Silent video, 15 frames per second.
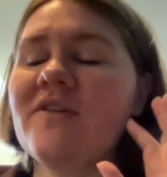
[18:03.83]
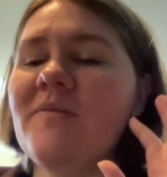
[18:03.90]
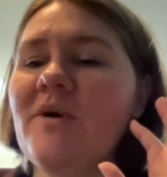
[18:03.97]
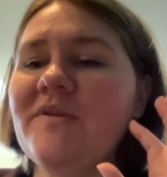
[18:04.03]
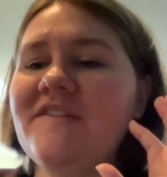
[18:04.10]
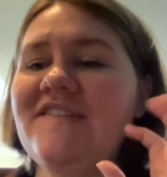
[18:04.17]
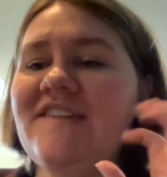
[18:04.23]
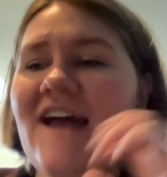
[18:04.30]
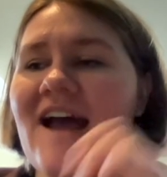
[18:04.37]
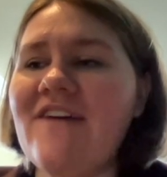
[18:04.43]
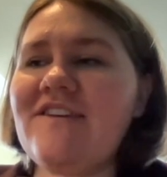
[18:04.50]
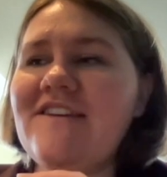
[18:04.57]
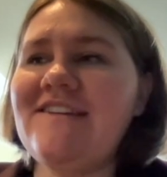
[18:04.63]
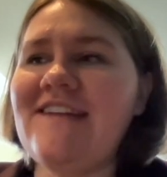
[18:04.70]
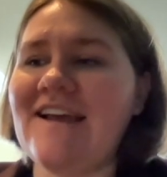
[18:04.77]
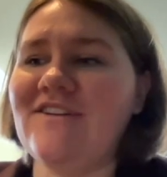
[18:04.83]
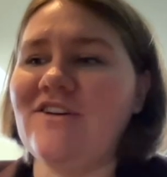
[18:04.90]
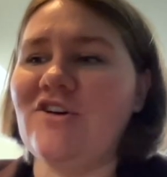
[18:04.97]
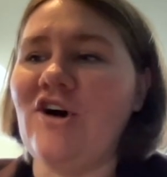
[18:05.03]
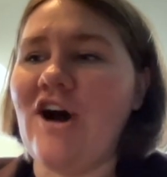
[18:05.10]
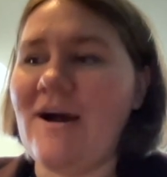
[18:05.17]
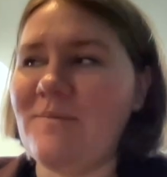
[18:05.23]
the most savvy
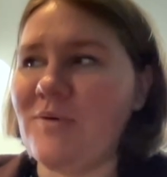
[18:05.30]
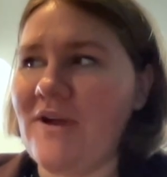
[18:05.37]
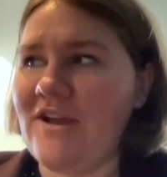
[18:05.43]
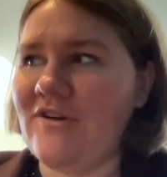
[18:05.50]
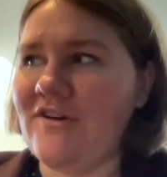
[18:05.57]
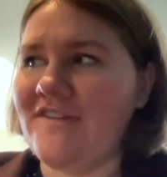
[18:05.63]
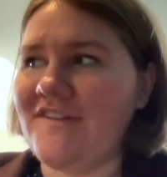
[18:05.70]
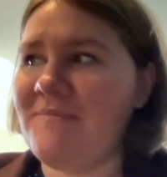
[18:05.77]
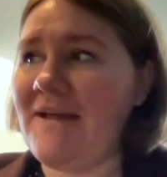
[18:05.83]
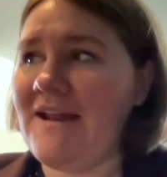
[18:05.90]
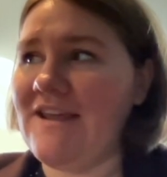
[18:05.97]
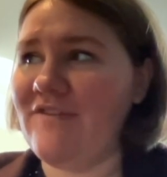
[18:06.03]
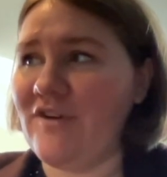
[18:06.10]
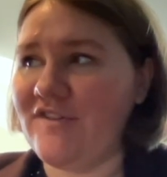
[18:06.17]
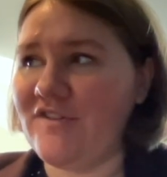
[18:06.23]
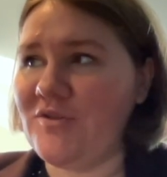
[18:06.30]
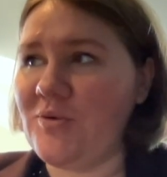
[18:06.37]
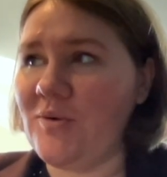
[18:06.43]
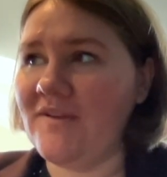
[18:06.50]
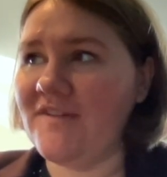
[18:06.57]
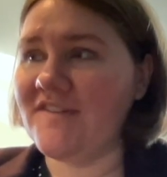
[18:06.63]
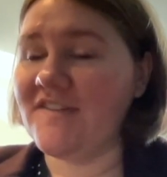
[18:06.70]
technical operators in many of our
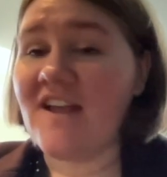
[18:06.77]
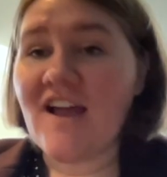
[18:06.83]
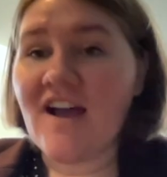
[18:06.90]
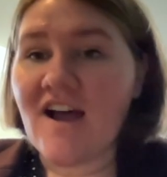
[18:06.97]
schools?